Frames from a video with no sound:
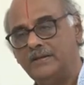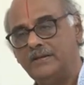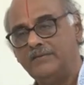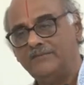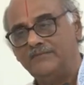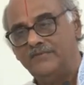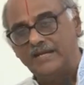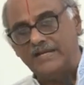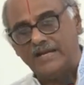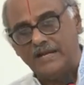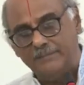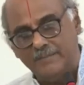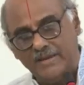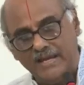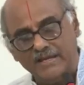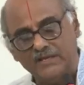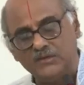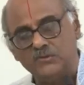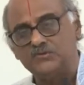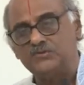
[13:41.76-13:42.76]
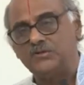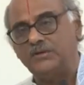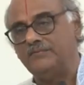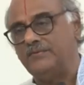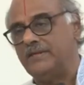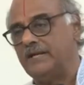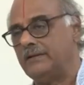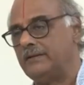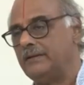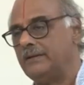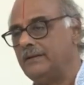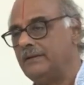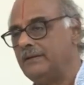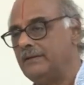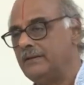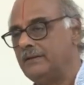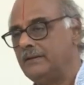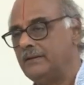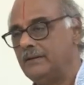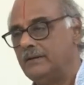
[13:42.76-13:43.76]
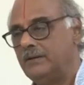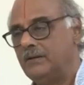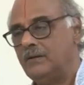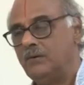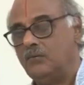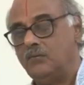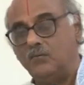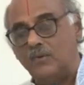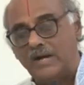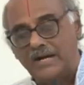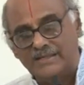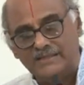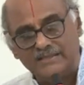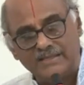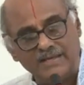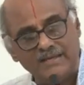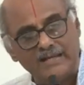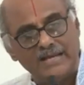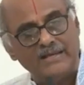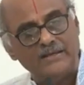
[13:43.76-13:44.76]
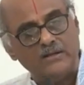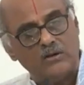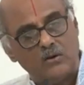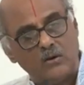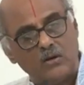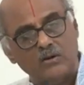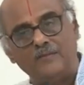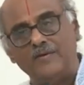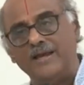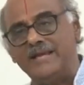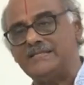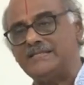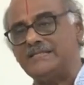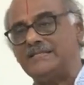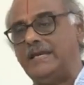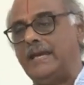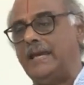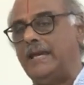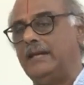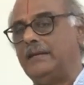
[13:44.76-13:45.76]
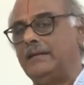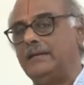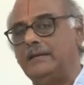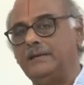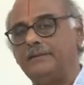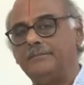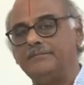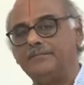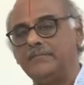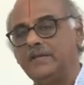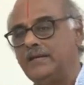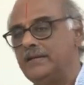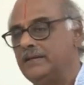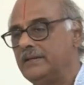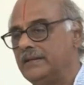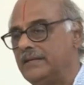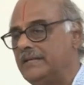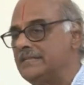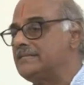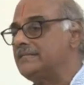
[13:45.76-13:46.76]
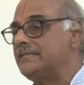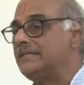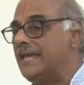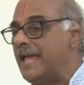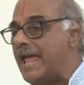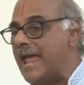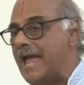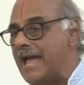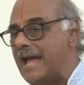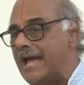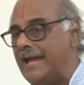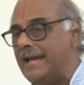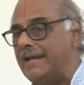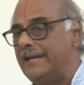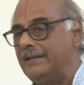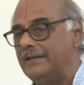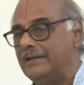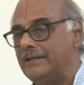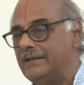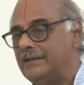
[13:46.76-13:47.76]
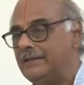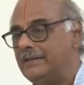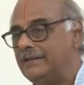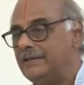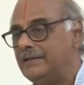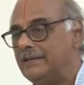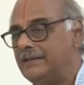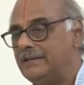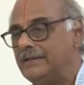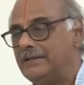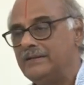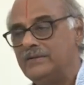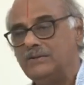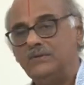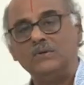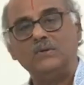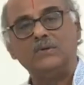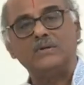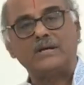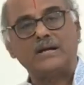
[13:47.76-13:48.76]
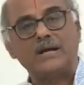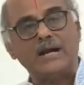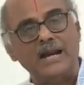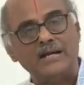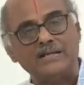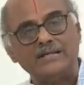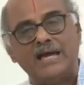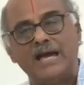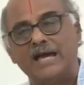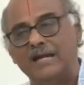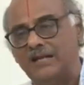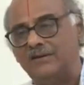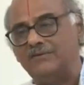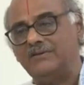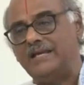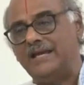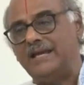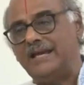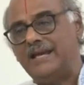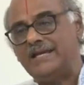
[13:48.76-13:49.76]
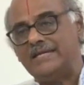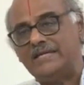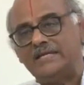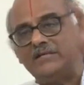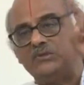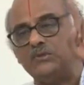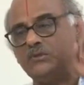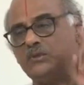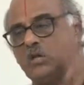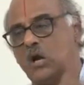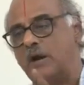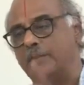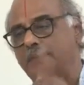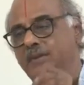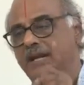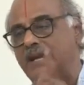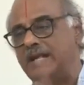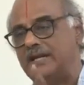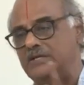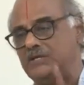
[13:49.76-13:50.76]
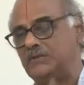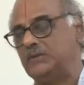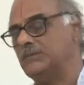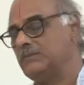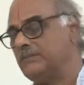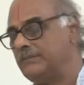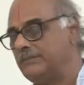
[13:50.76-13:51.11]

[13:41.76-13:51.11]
We can make use of that. One thing I always say is AI, you can't allow the AI to dominate you.